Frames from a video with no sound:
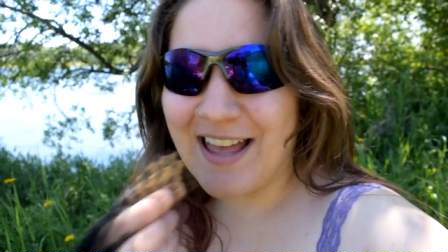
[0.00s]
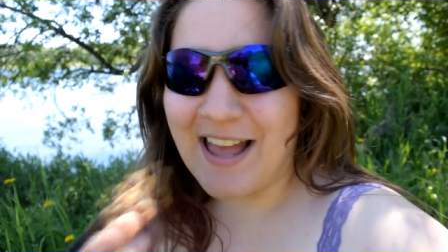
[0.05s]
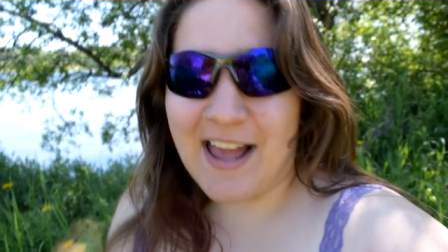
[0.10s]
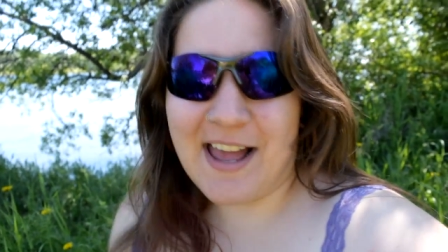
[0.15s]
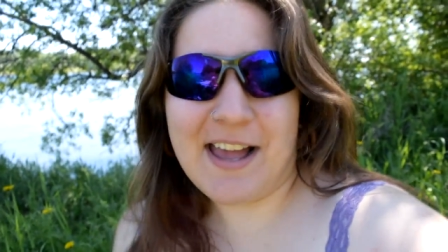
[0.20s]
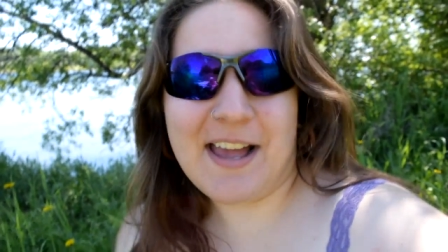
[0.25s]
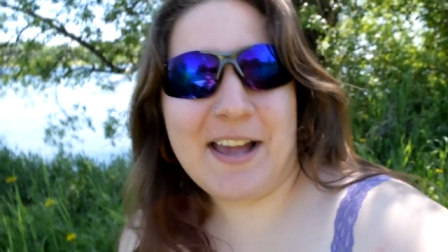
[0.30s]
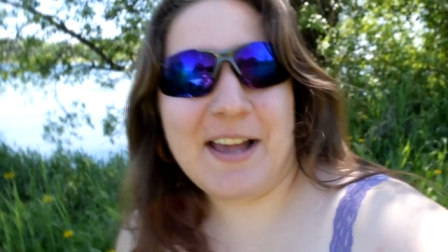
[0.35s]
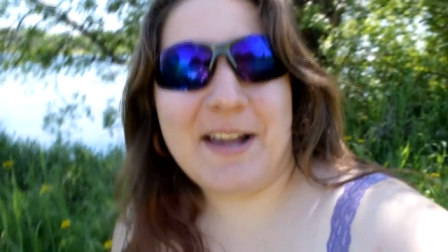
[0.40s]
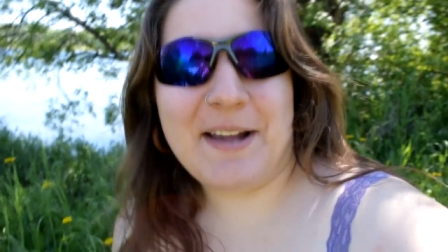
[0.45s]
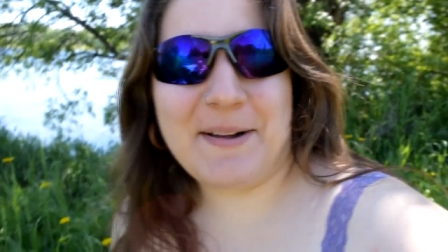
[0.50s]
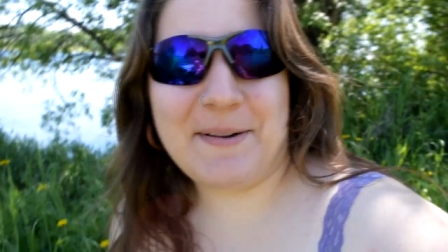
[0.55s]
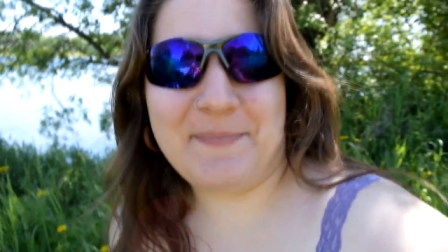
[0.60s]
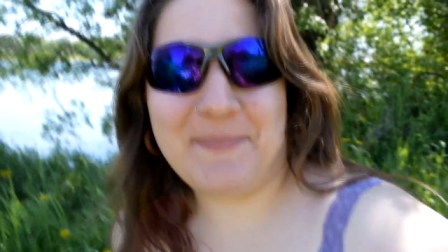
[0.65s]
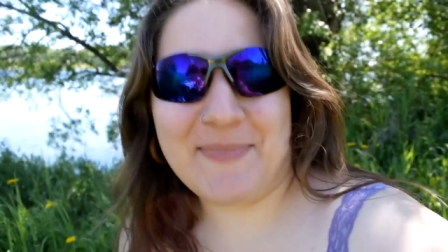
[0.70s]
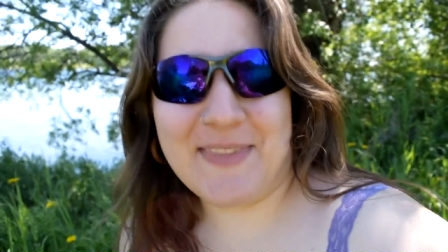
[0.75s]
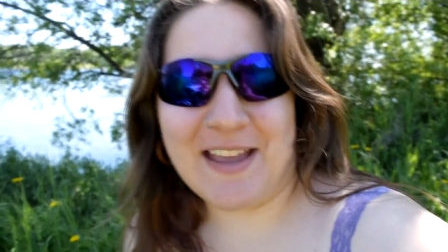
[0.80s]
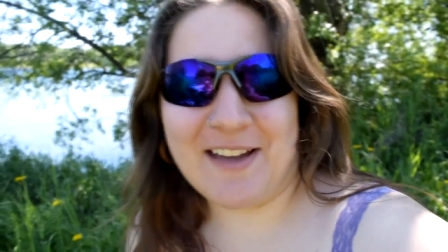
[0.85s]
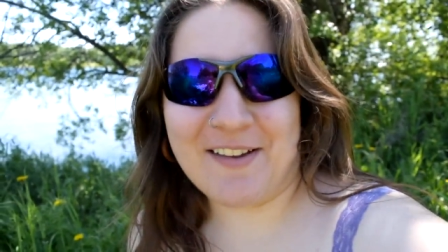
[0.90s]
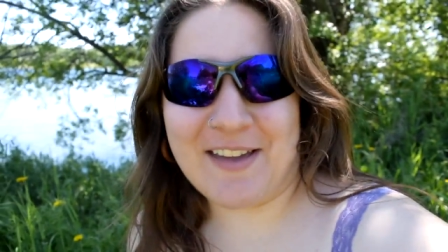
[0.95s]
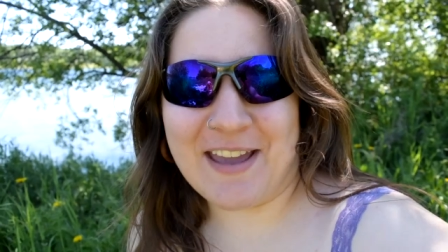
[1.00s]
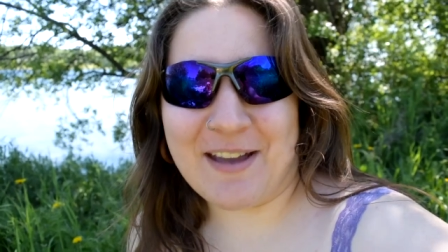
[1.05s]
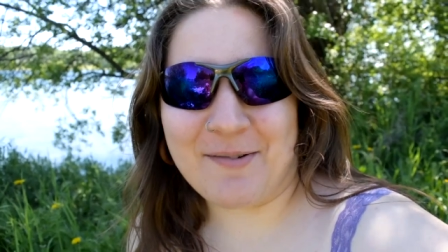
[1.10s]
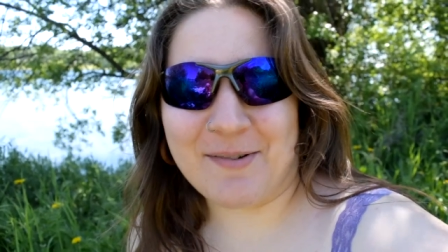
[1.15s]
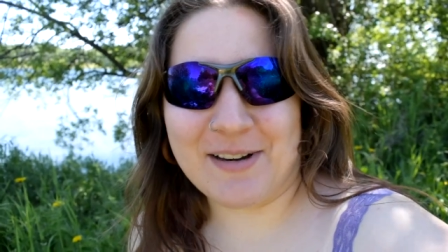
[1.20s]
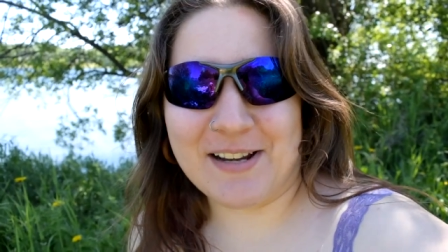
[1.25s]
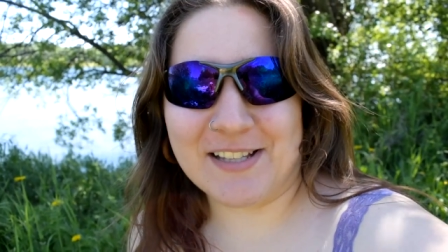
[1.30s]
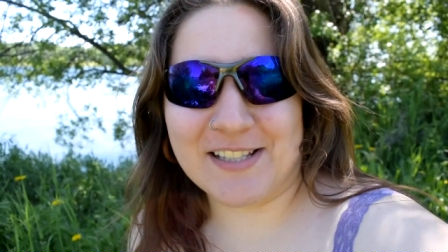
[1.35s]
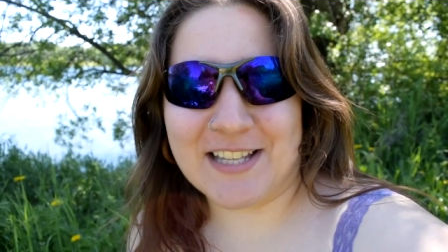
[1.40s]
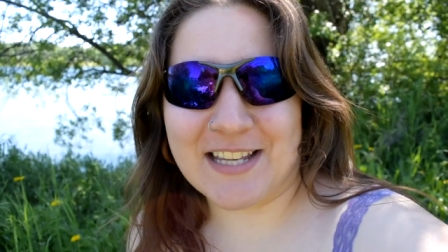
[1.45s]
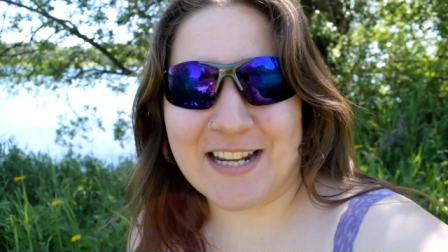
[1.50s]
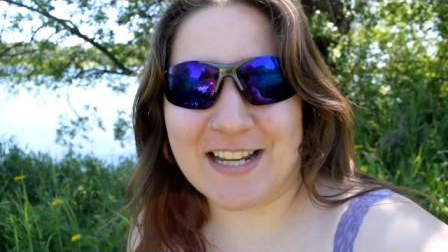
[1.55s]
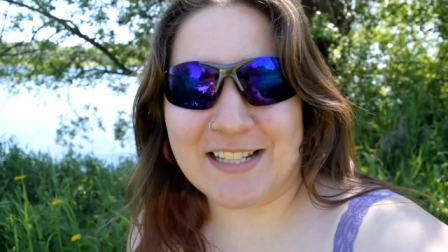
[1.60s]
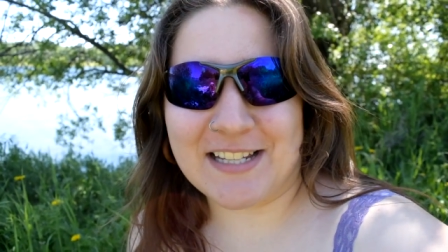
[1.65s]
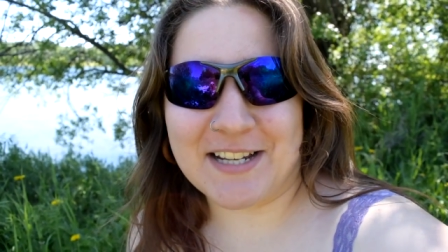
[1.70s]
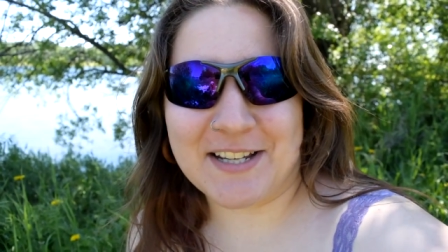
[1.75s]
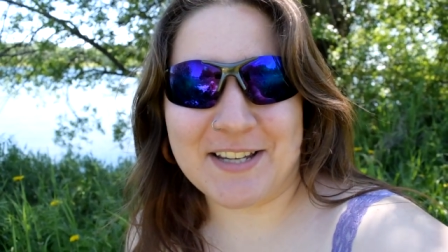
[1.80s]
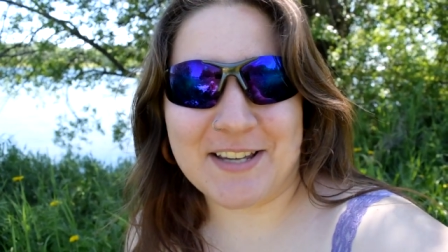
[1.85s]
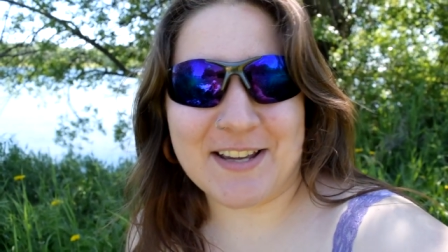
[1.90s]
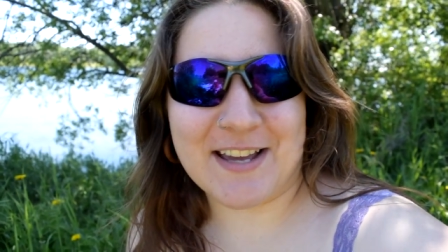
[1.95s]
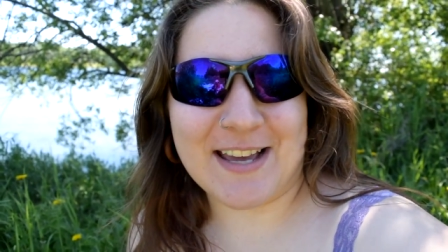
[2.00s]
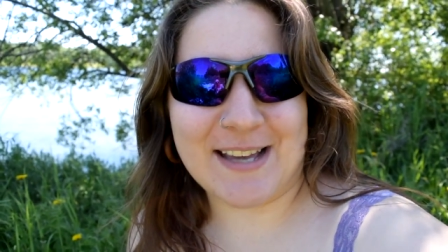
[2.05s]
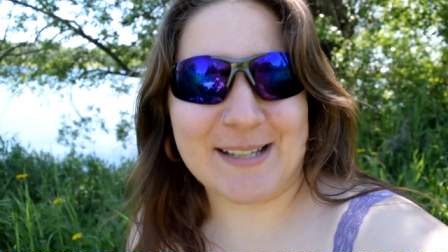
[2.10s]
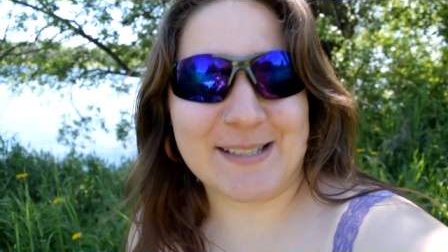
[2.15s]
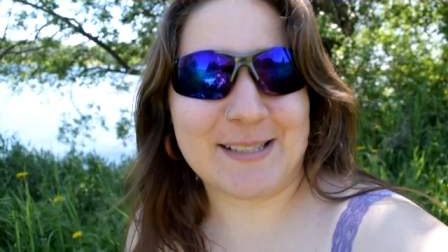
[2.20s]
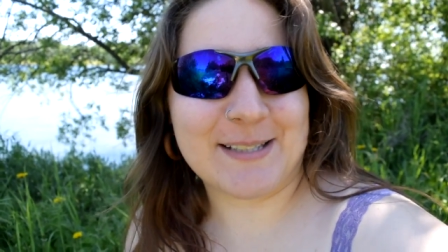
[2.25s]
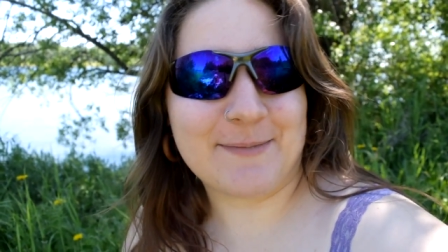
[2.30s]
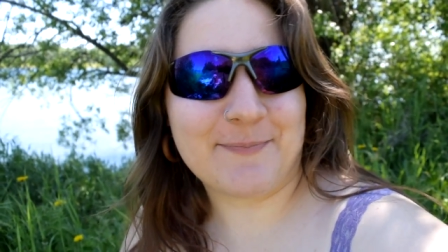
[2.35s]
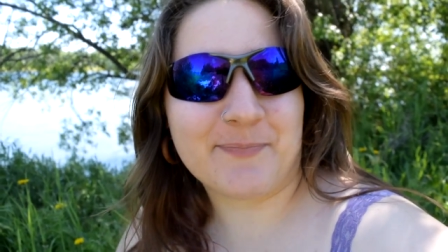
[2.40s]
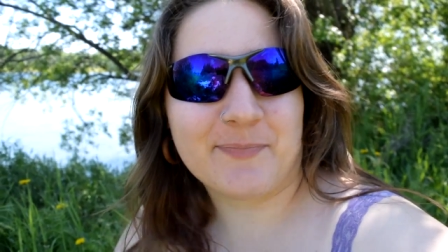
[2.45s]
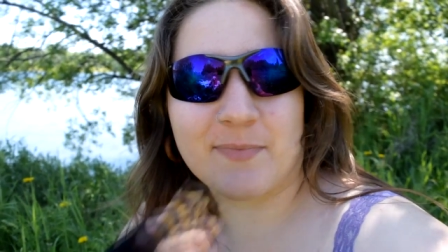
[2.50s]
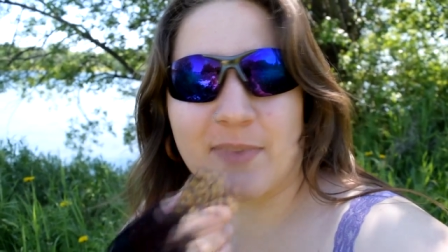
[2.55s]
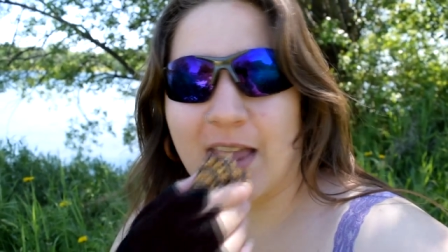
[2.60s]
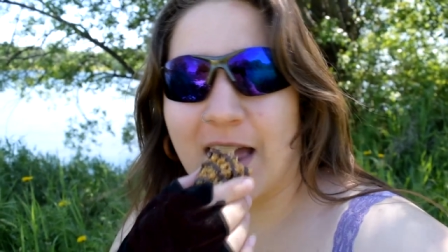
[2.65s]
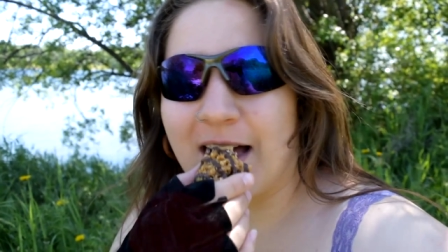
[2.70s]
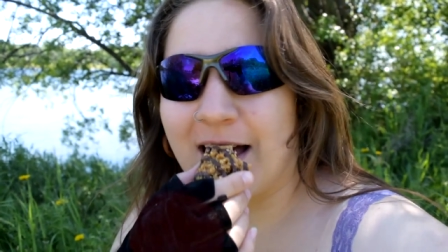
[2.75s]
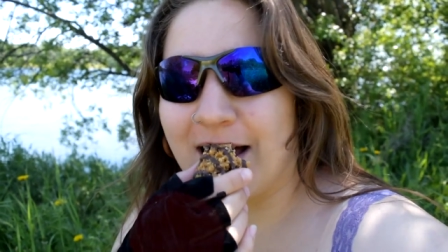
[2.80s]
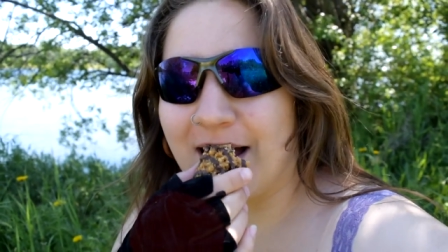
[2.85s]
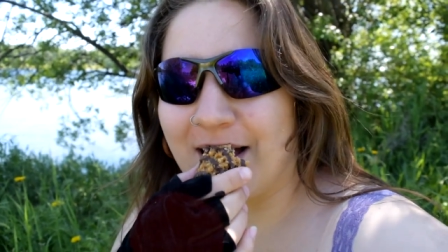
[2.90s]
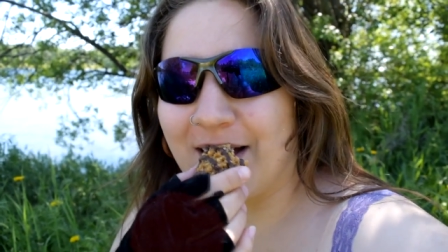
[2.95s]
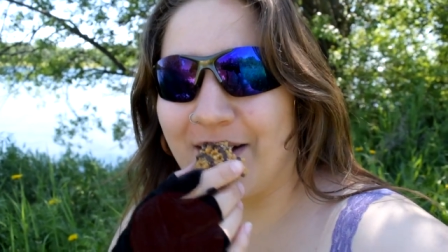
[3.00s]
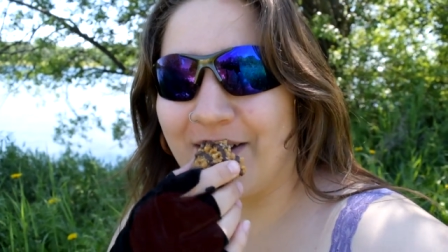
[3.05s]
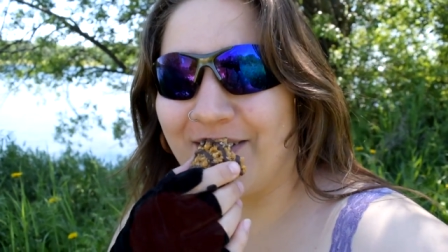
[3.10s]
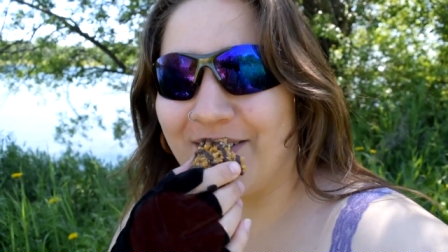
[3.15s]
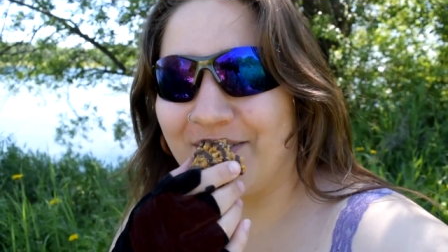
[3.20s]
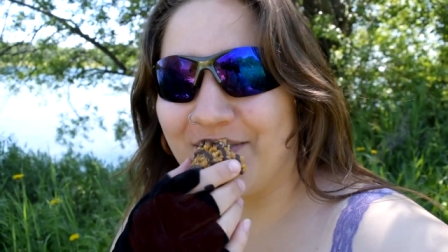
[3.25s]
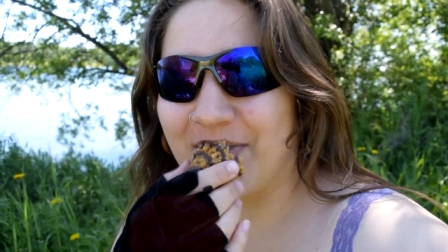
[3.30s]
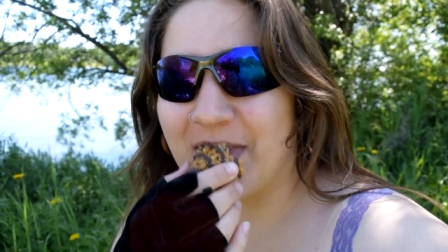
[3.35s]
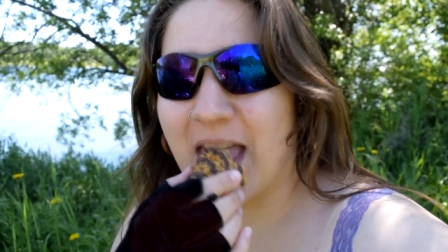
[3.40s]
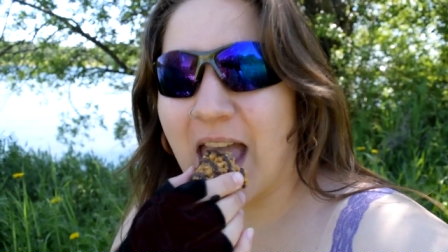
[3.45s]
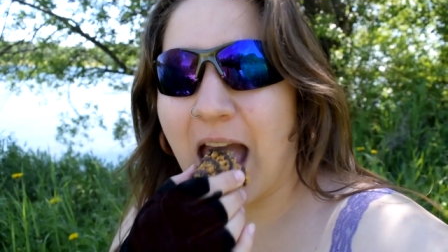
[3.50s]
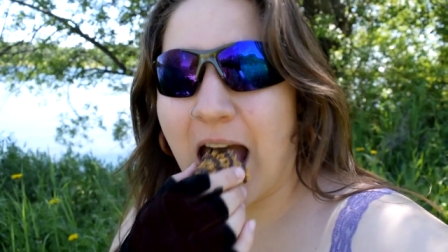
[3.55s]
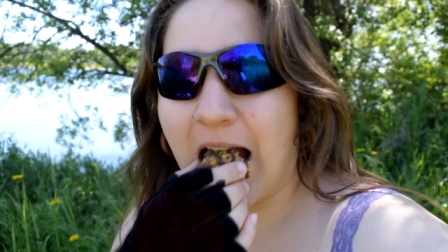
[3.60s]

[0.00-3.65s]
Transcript: Um, okay, what else can I tell you guys? Um,